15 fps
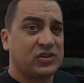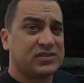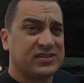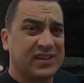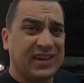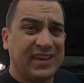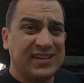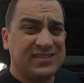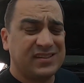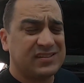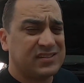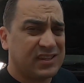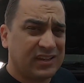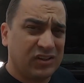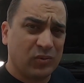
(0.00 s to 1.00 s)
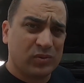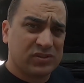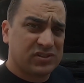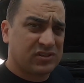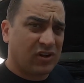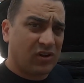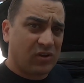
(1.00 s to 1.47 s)
it's the easiest thing to
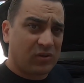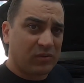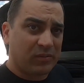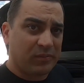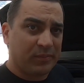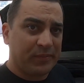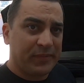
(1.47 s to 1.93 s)
install.